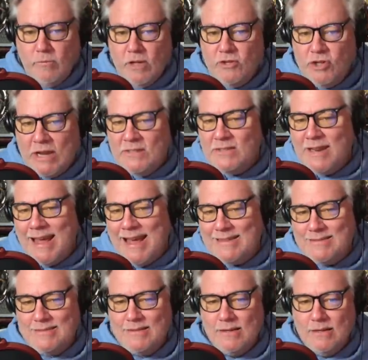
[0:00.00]
Jason
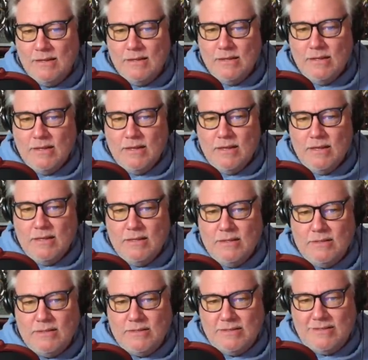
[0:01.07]
S.
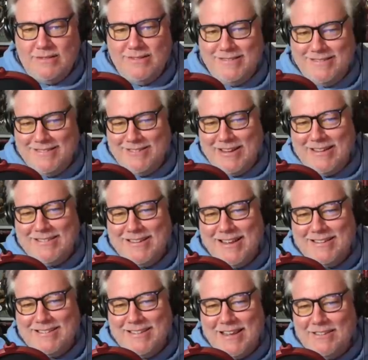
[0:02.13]
Jason
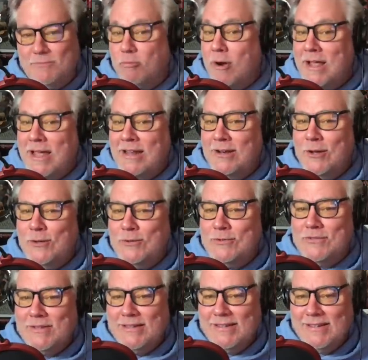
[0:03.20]
S. says, breaking
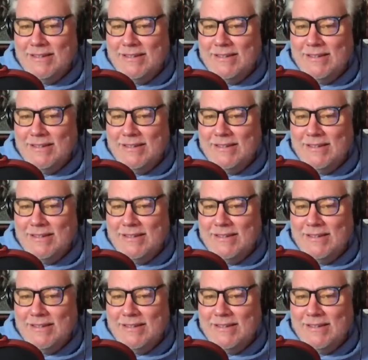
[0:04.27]
news.